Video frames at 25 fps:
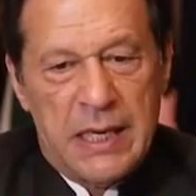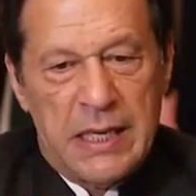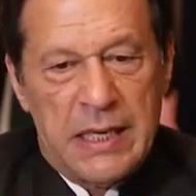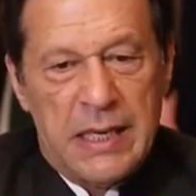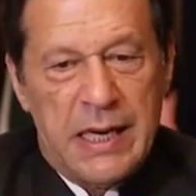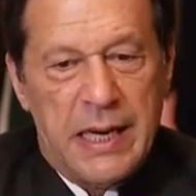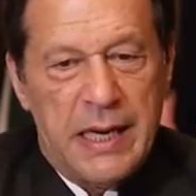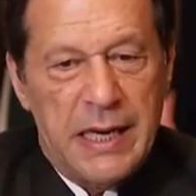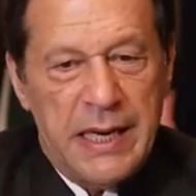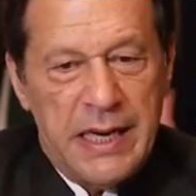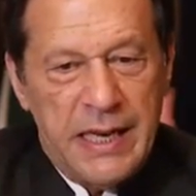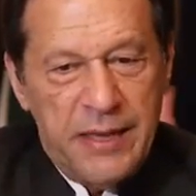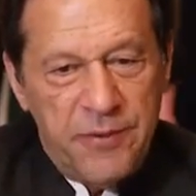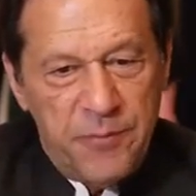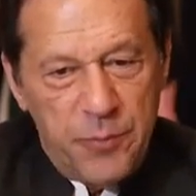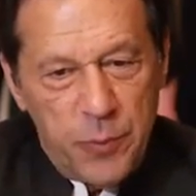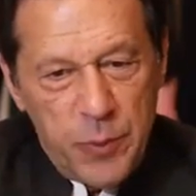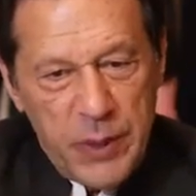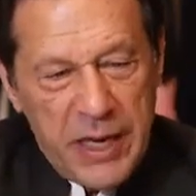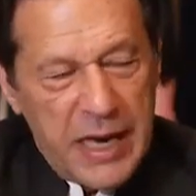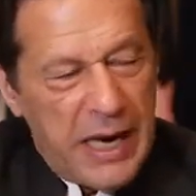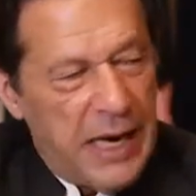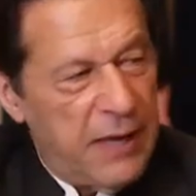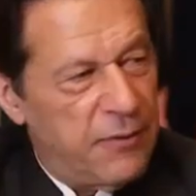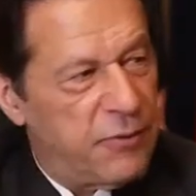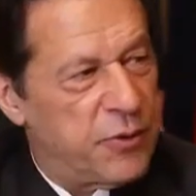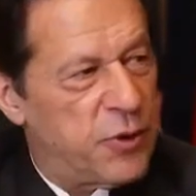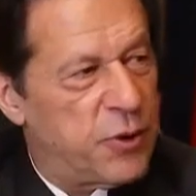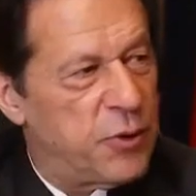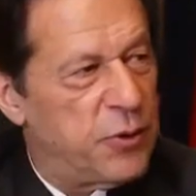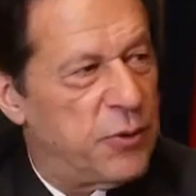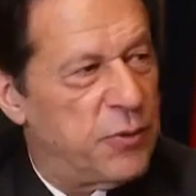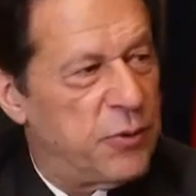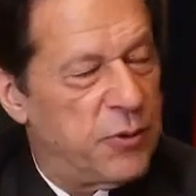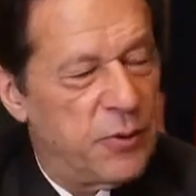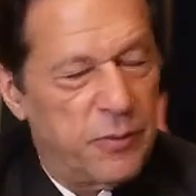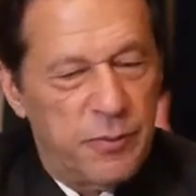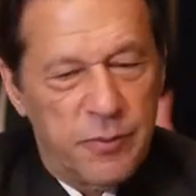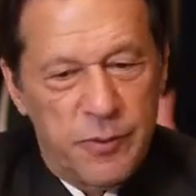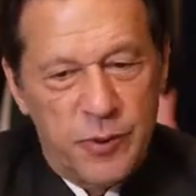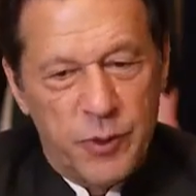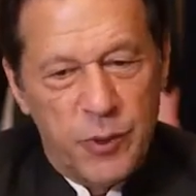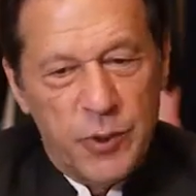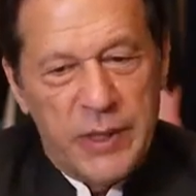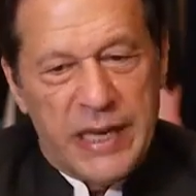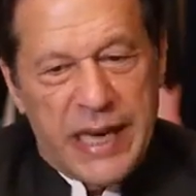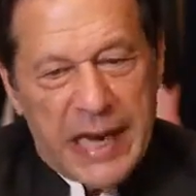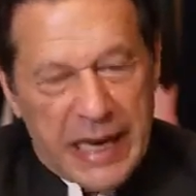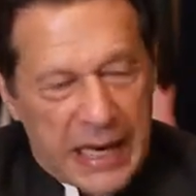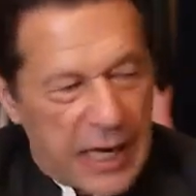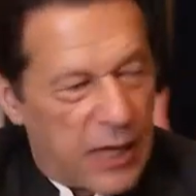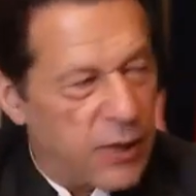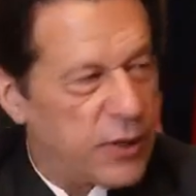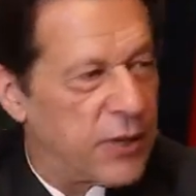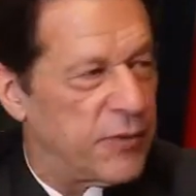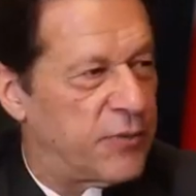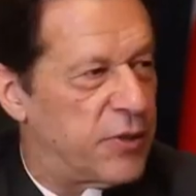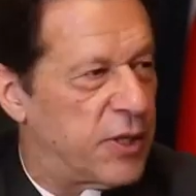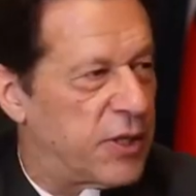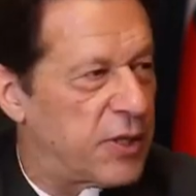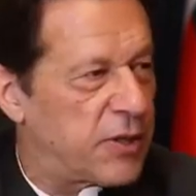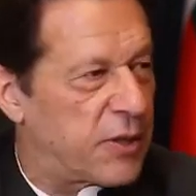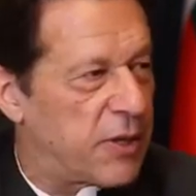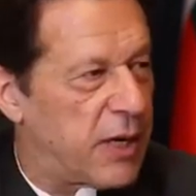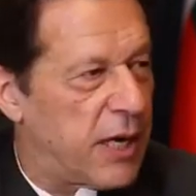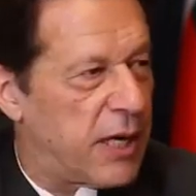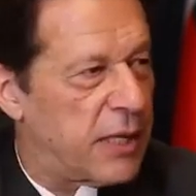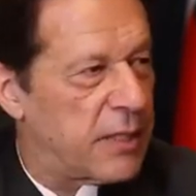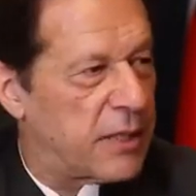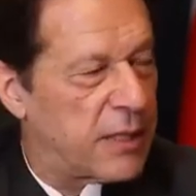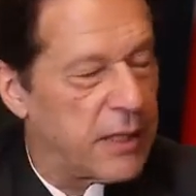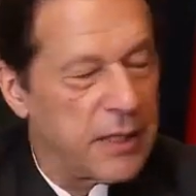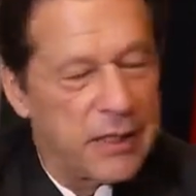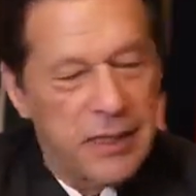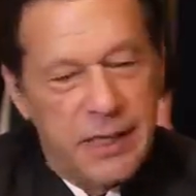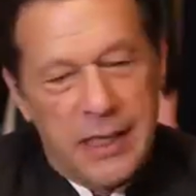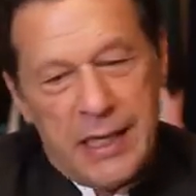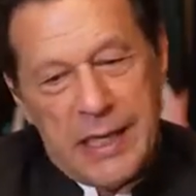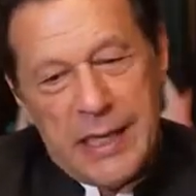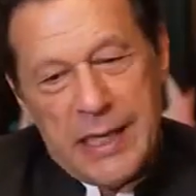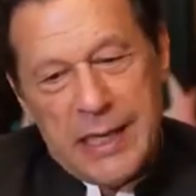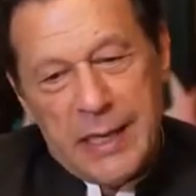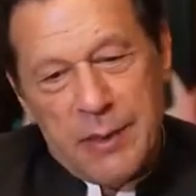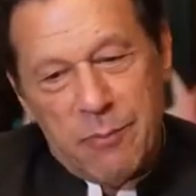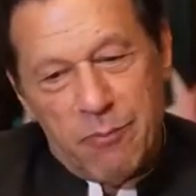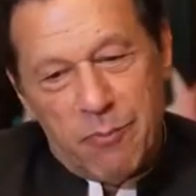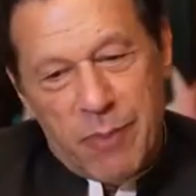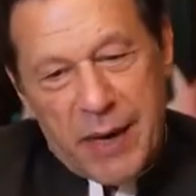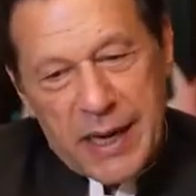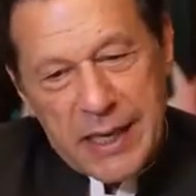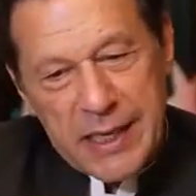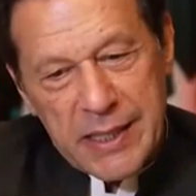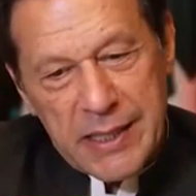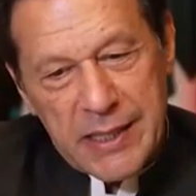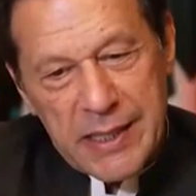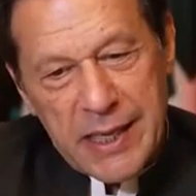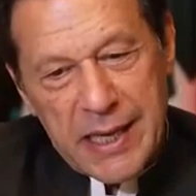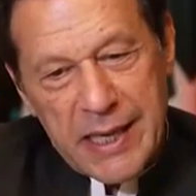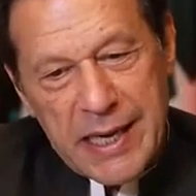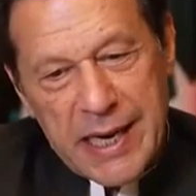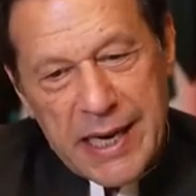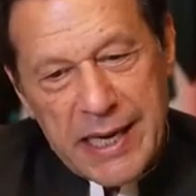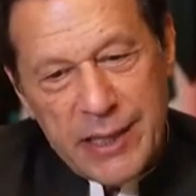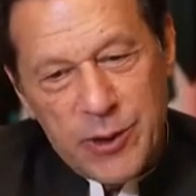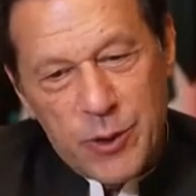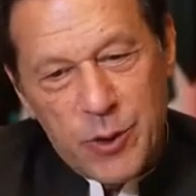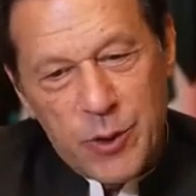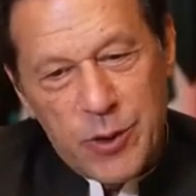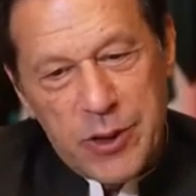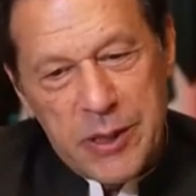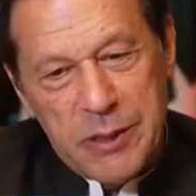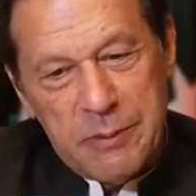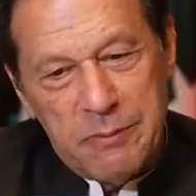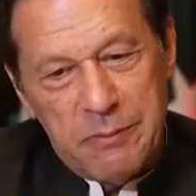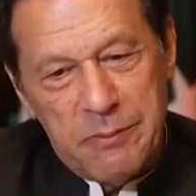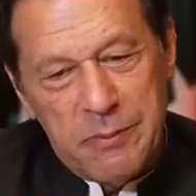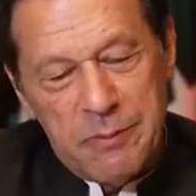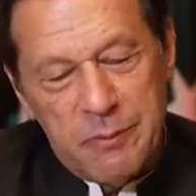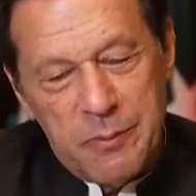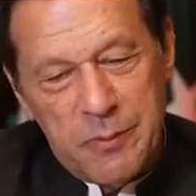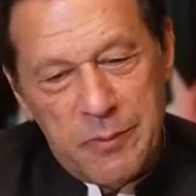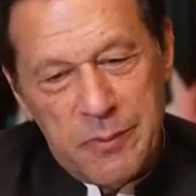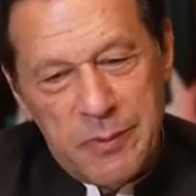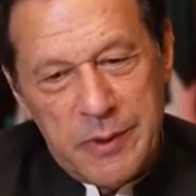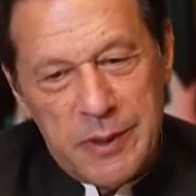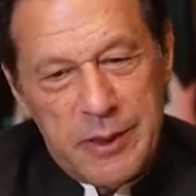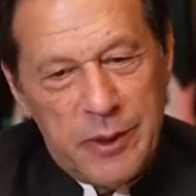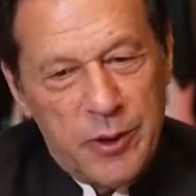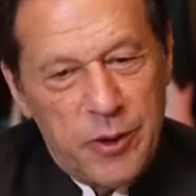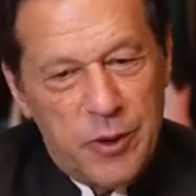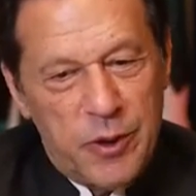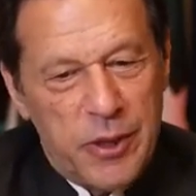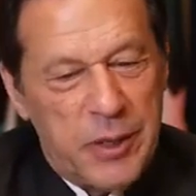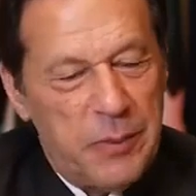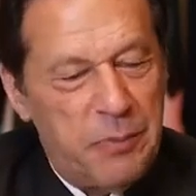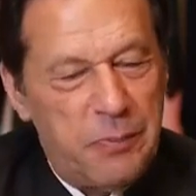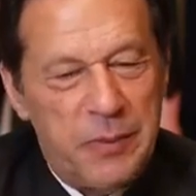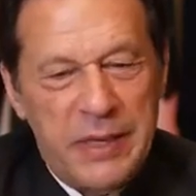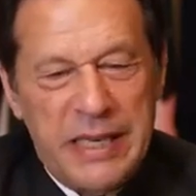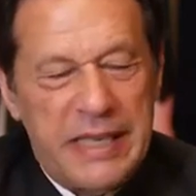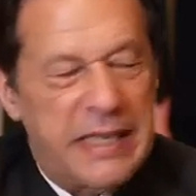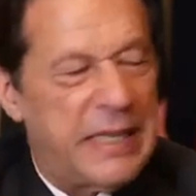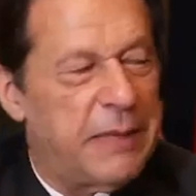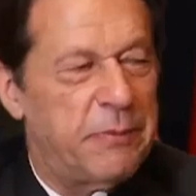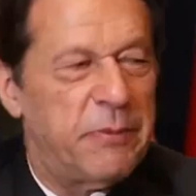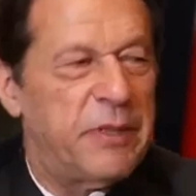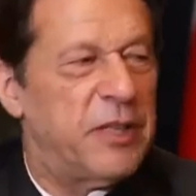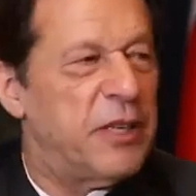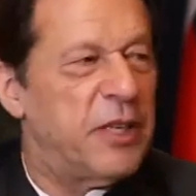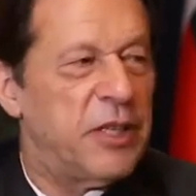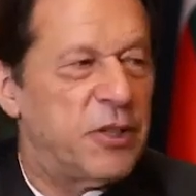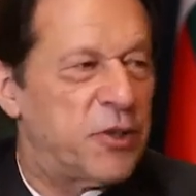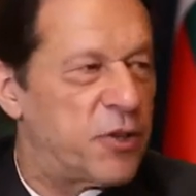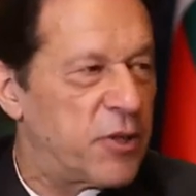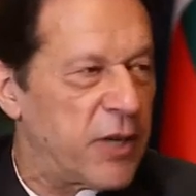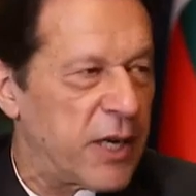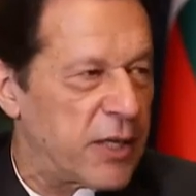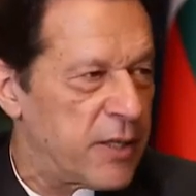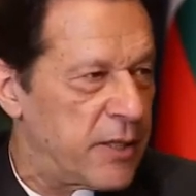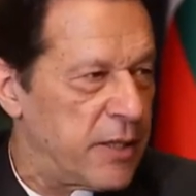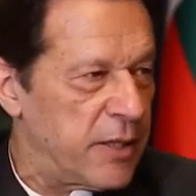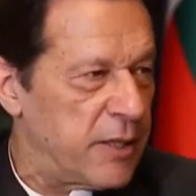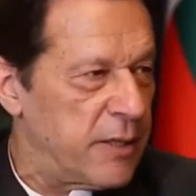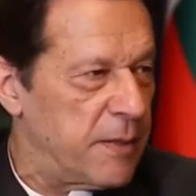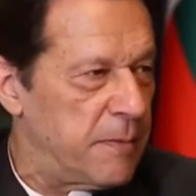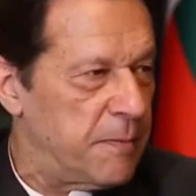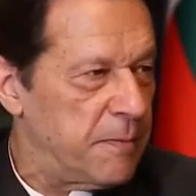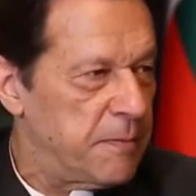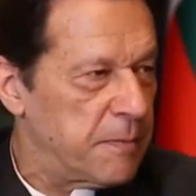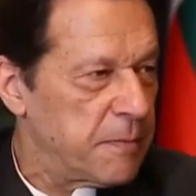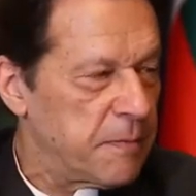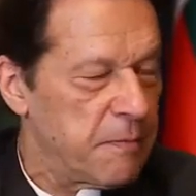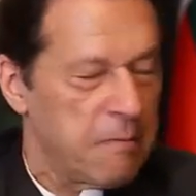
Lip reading: Now, if we have to get out of this crisis, Pakistan has to completely be restructured.